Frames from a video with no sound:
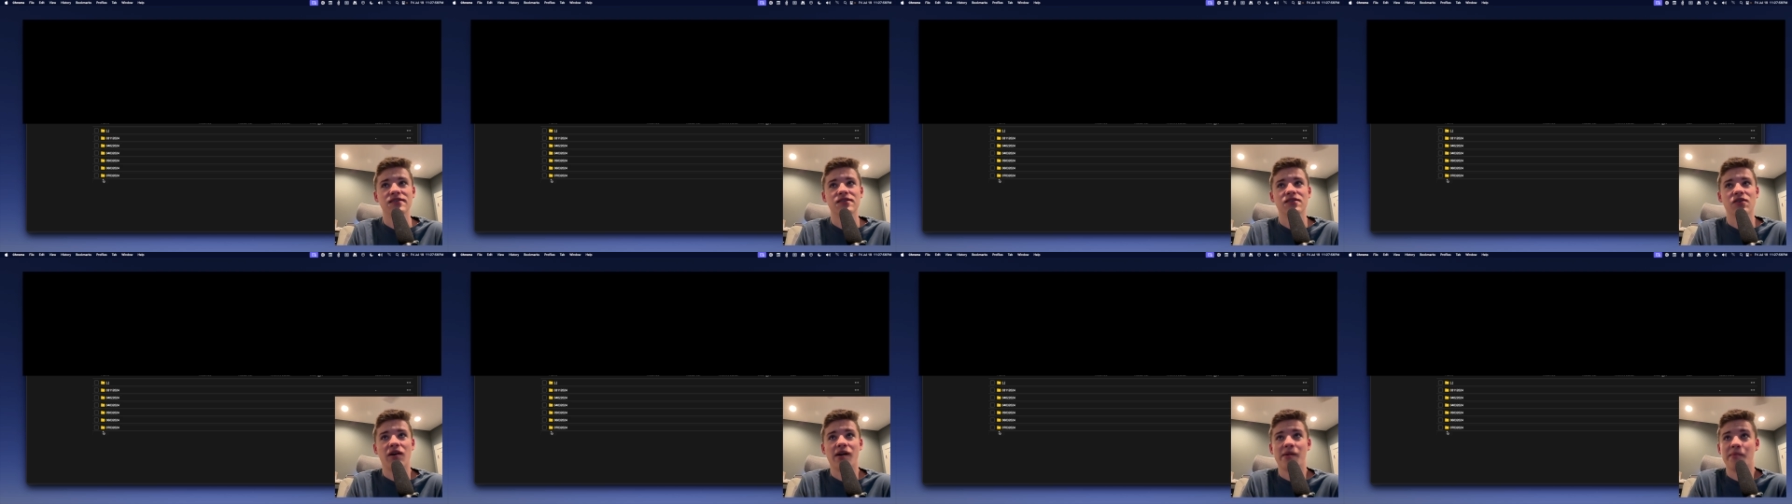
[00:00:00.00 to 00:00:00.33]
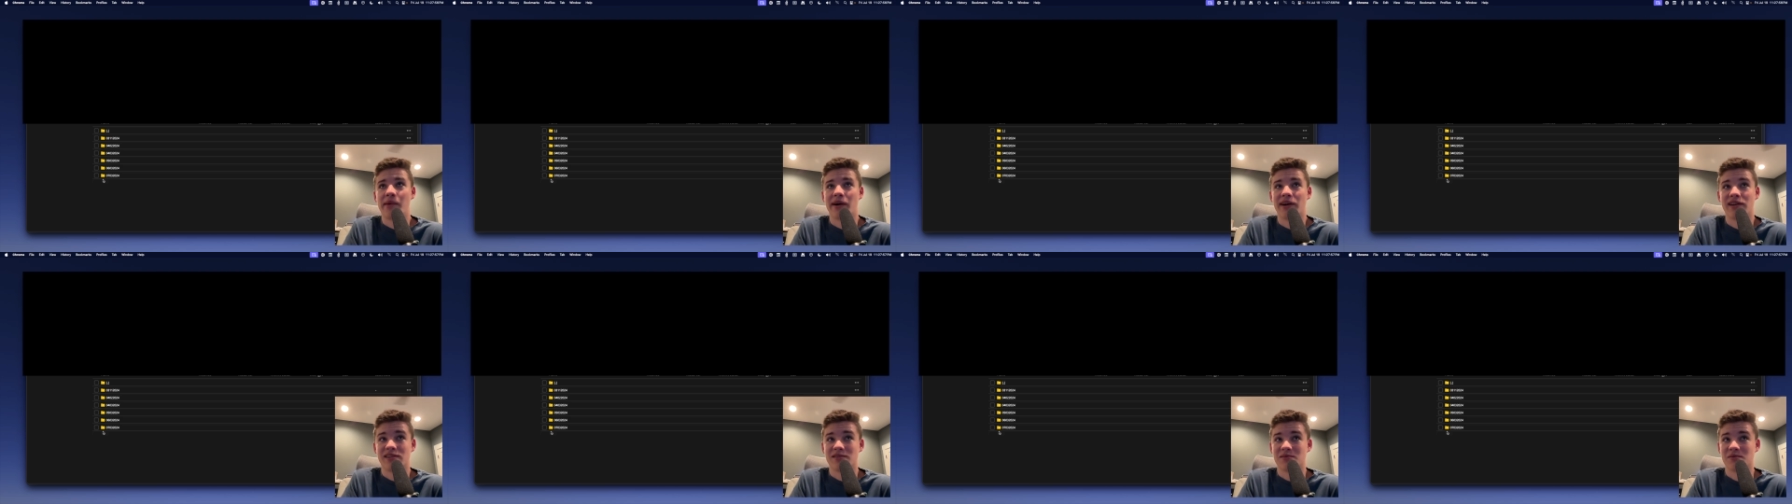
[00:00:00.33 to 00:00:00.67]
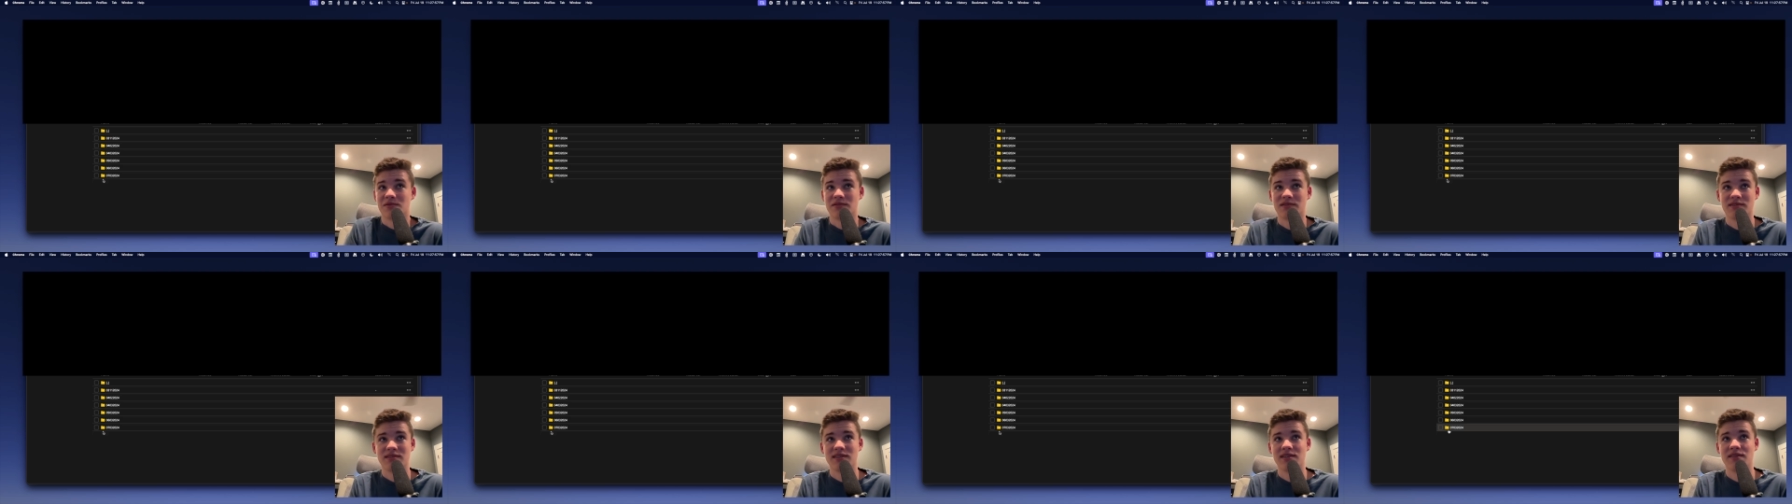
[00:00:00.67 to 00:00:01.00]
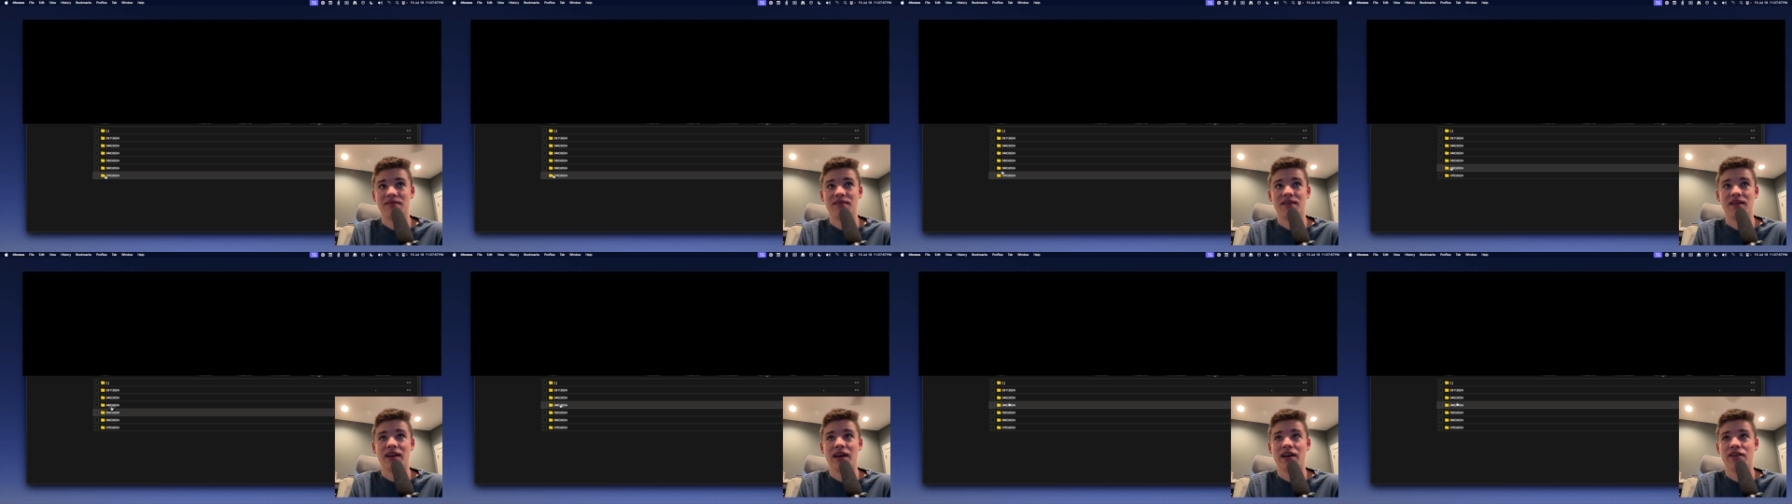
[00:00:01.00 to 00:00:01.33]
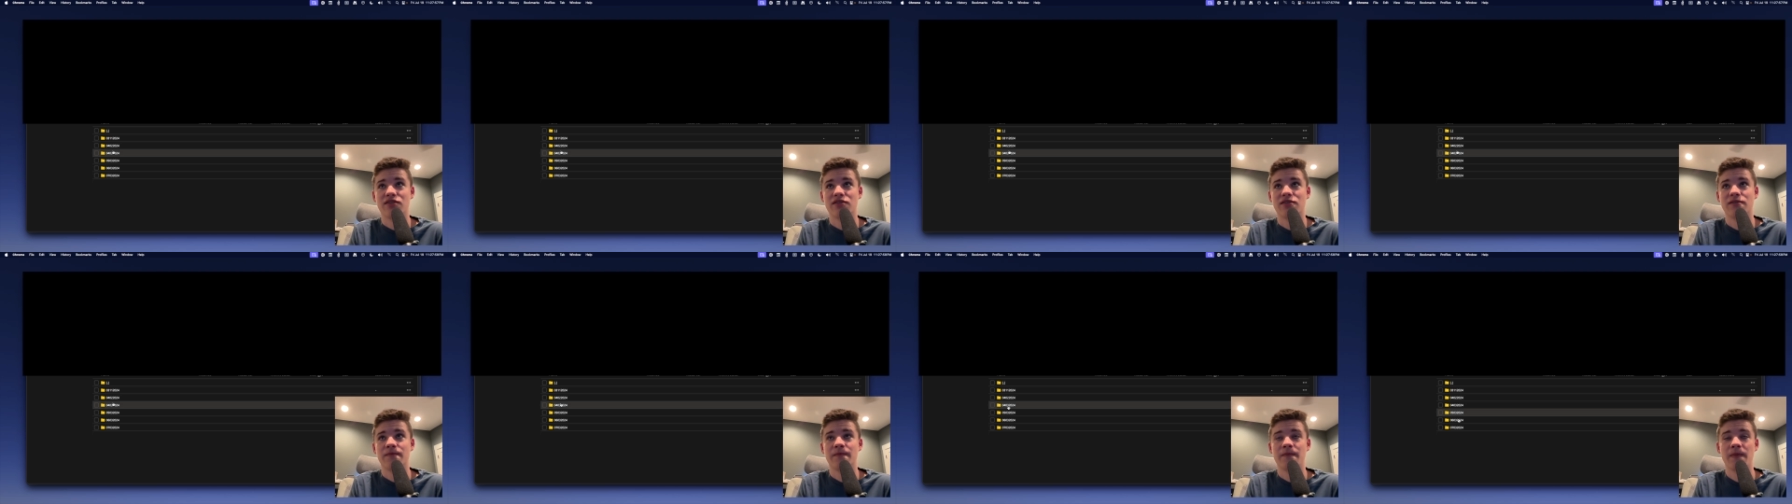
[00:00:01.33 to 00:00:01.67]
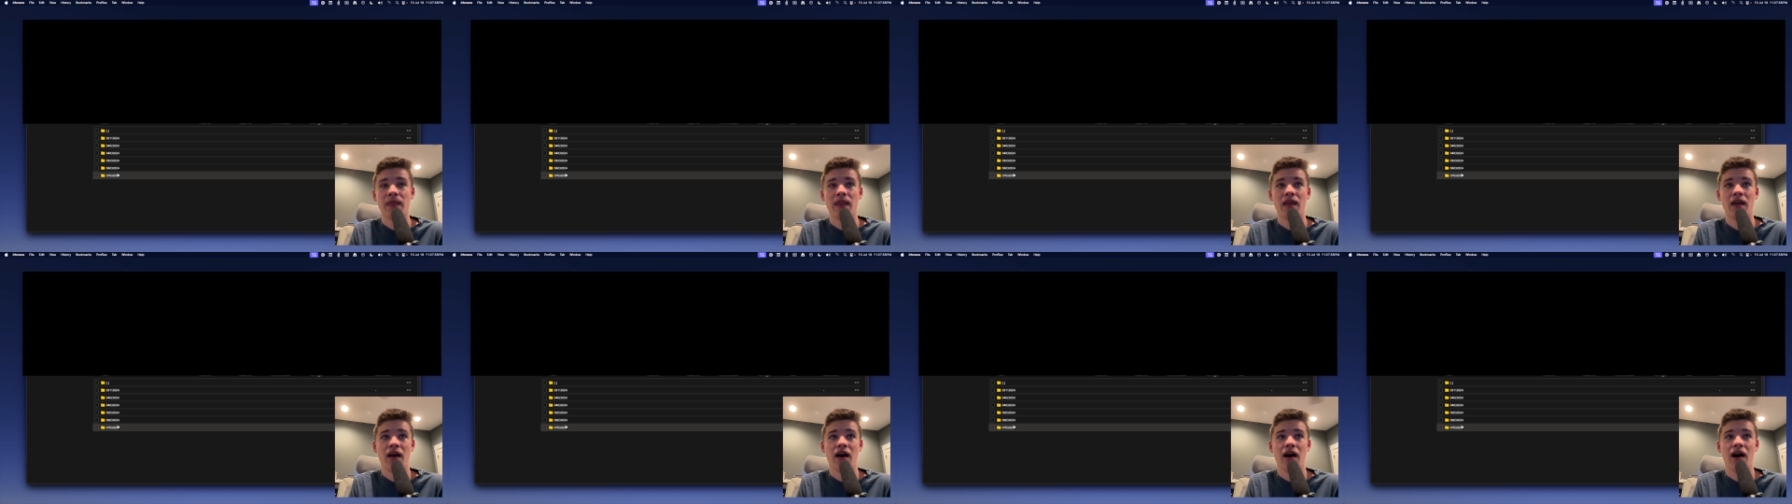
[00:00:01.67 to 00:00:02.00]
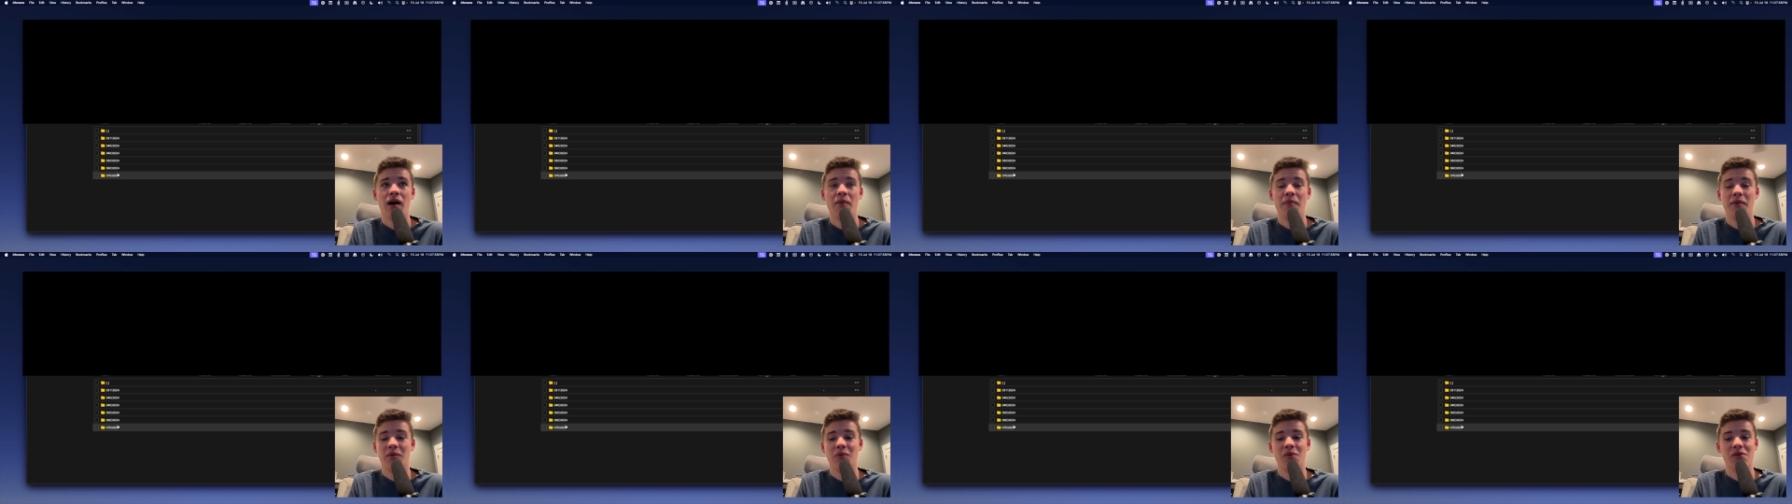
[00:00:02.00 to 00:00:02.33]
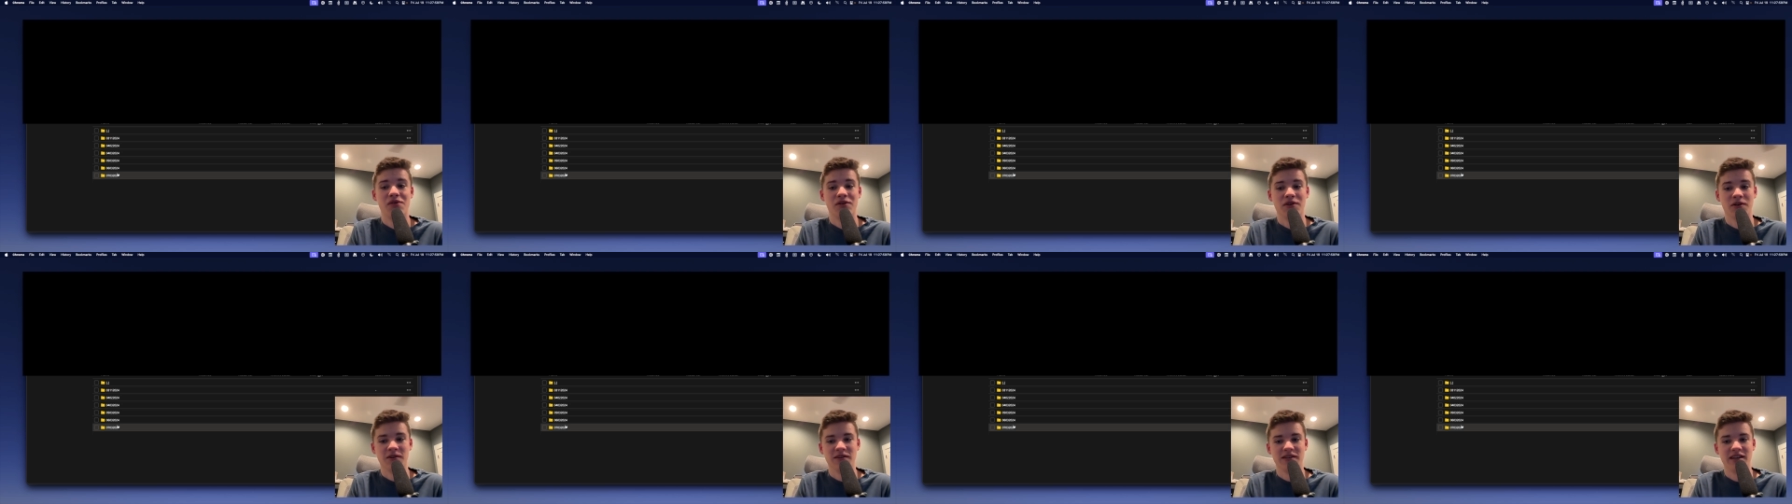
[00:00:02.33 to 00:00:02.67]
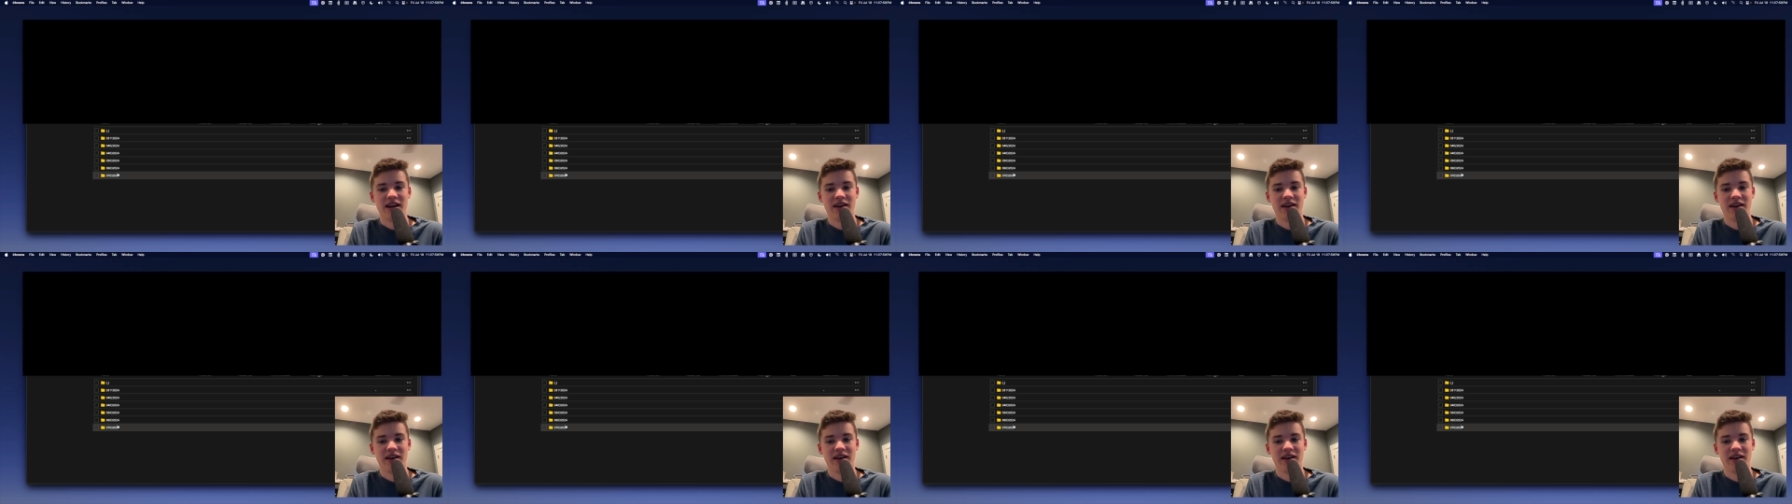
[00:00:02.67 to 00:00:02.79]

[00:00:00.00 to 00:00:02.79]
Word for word: so I might as well just leave it in Azure. It won't hurt to